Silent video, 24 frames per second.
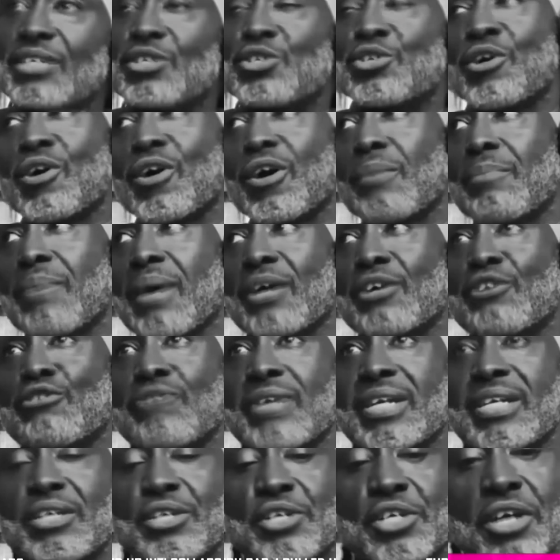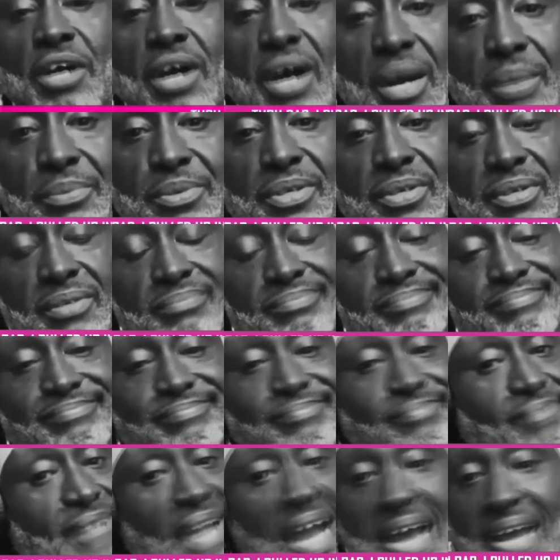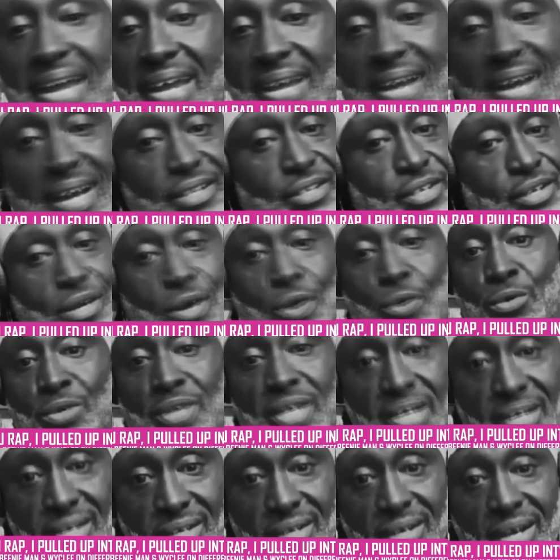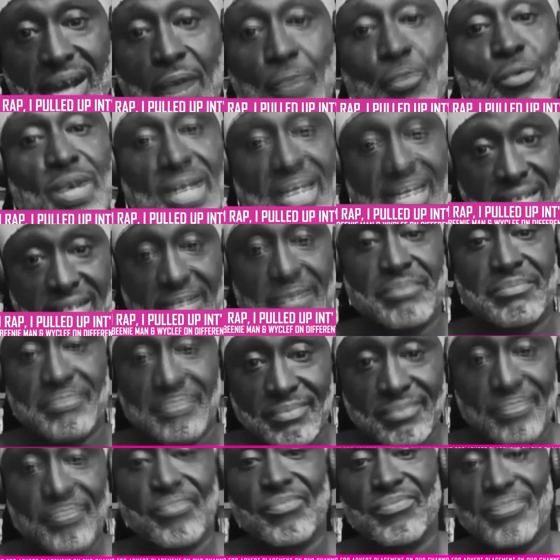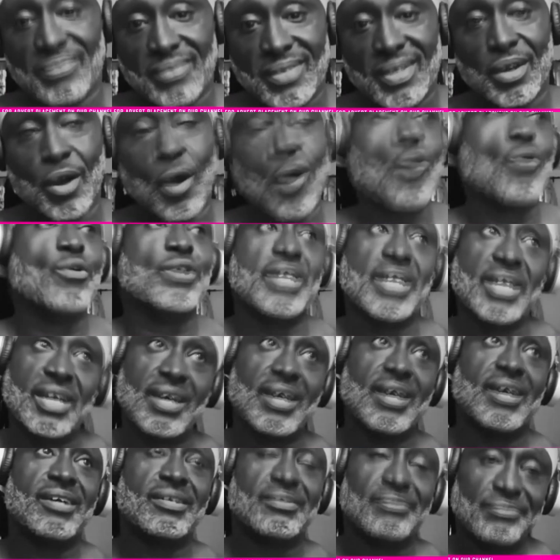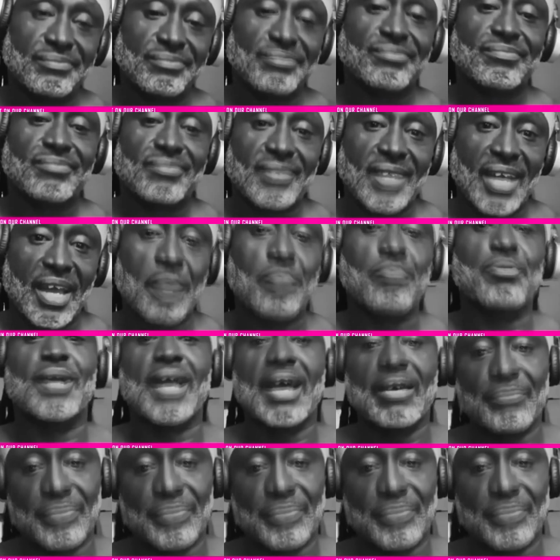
talk about creating jobs. I ain't got to go there. I will in you. Oh, yeah. Hip life